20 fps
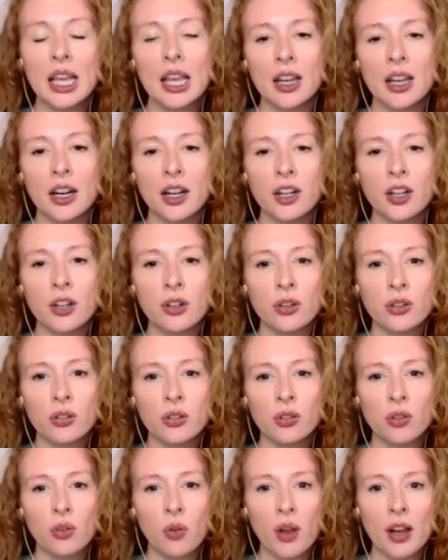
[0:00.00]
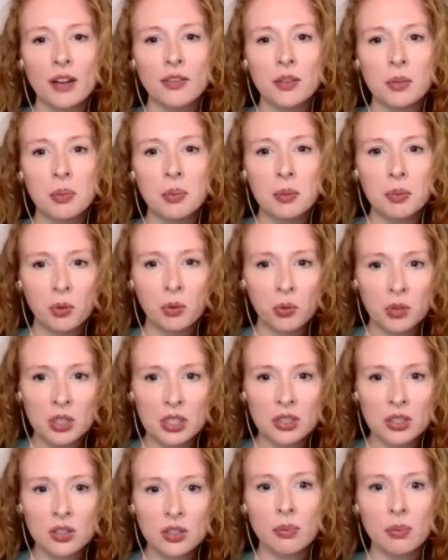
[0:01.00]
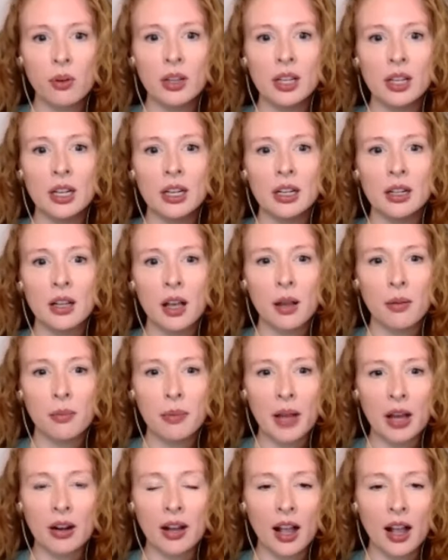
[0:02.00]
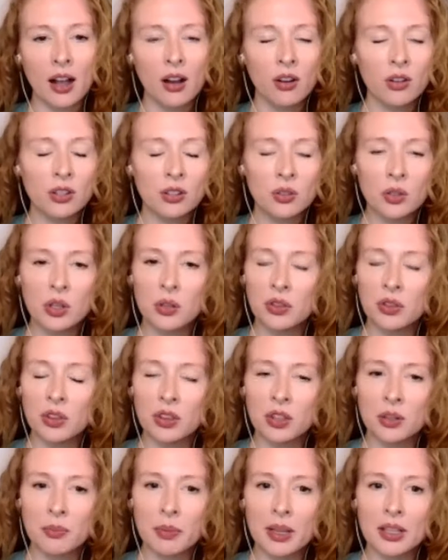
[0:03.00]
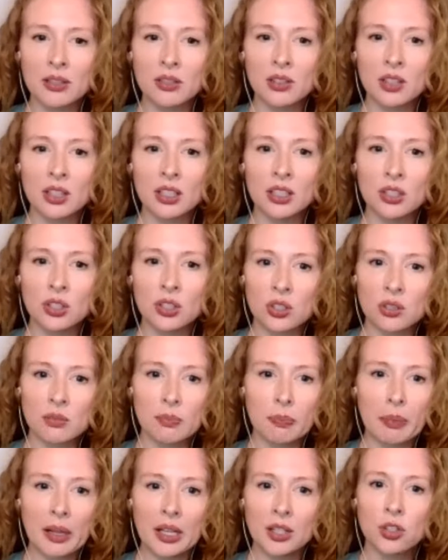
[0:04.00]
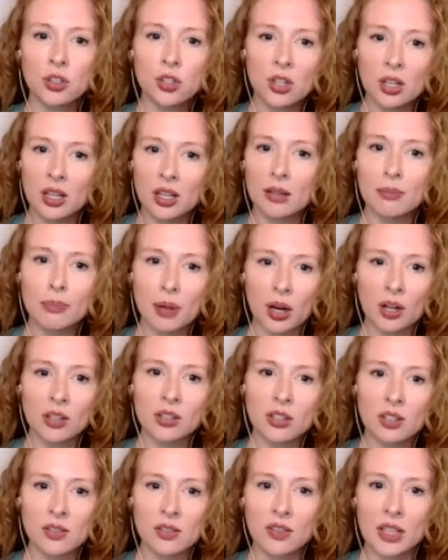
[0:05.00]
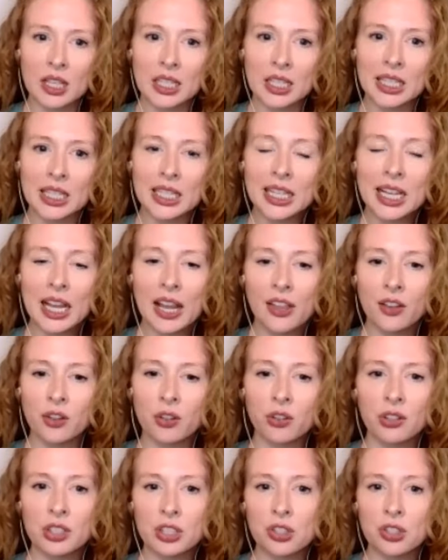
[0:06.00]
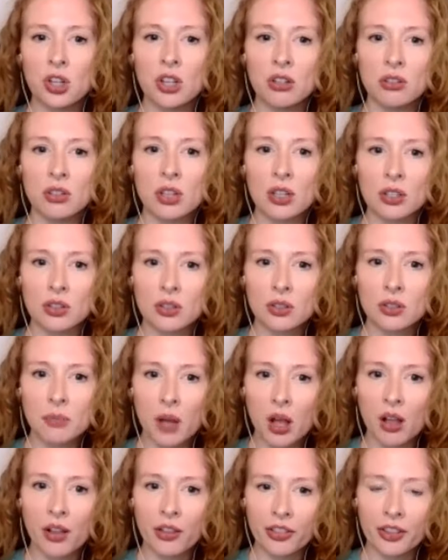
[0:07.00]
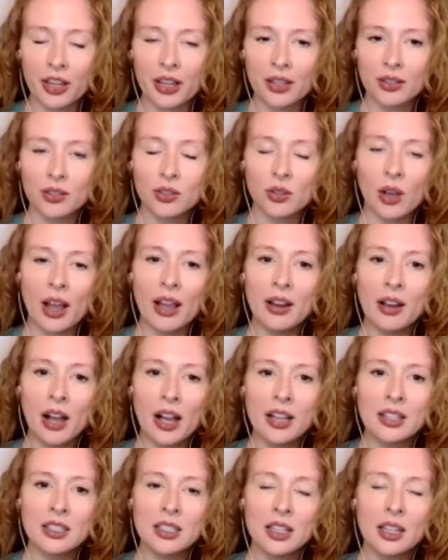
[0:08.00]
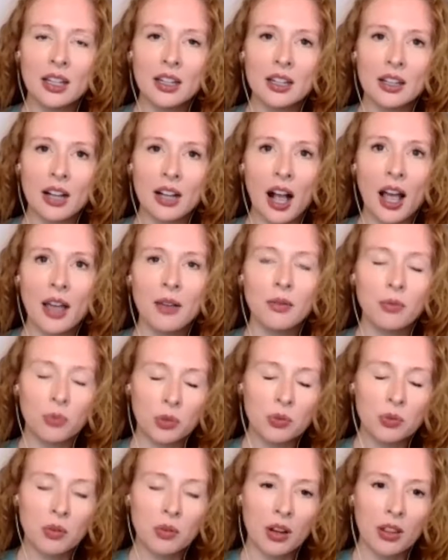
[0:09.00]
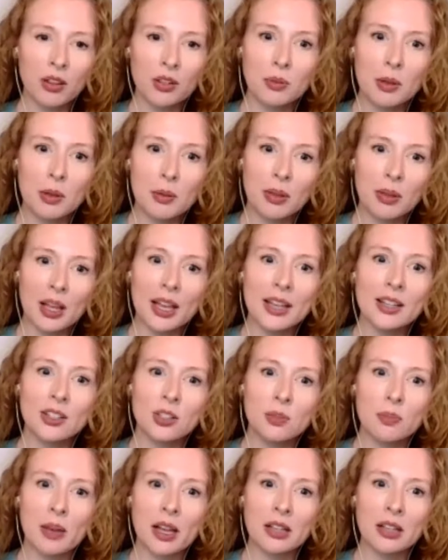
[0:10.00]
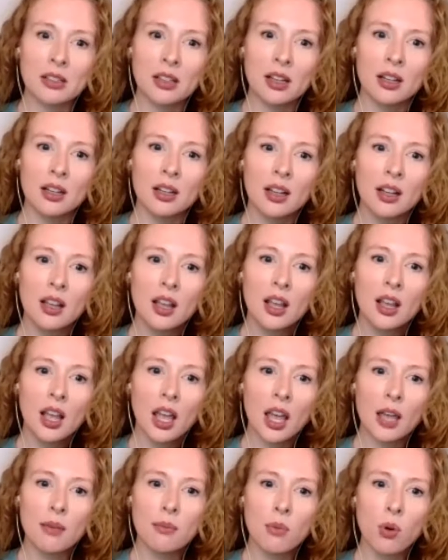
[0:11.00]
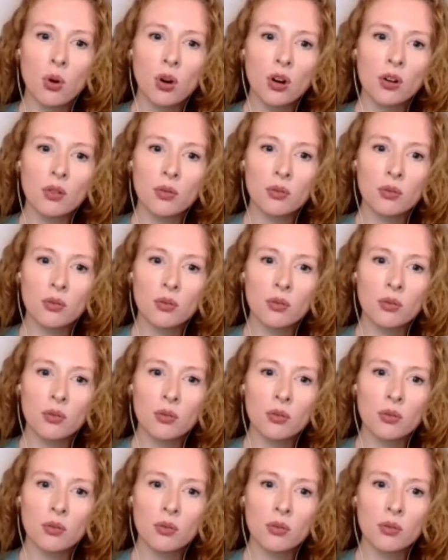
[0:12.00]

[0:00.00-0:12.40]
and i know quite a few people were disappointed about how it, it, they're basically just punching in parts of it and they're only changing small things so i i did i was one of those people i expected a more